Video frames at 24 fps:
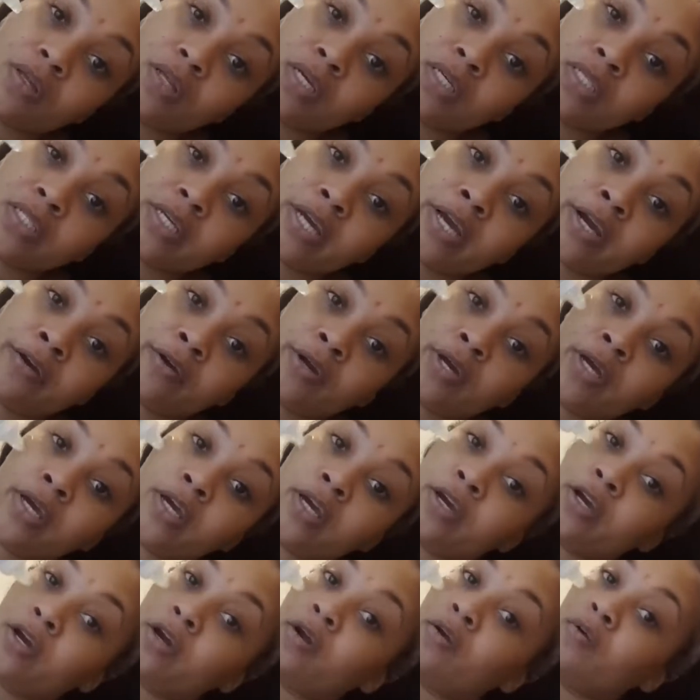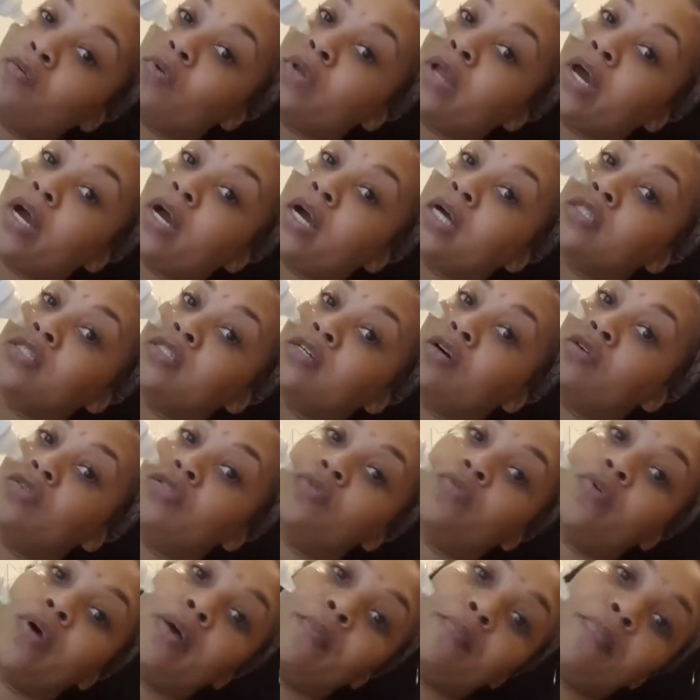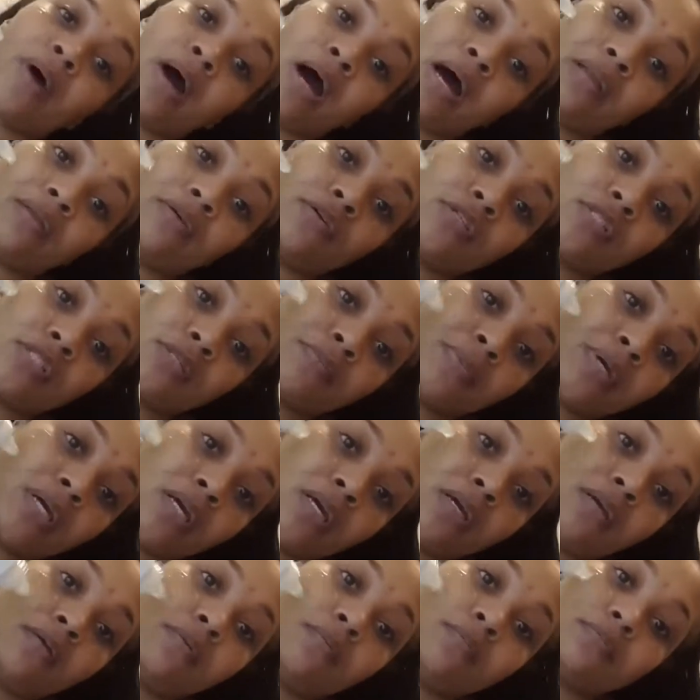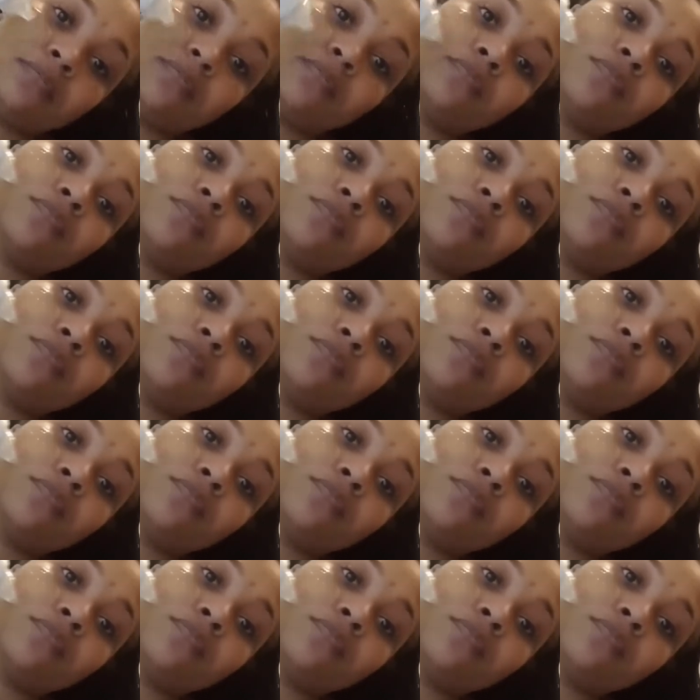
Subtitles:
this area here, like I told you, what bothers me,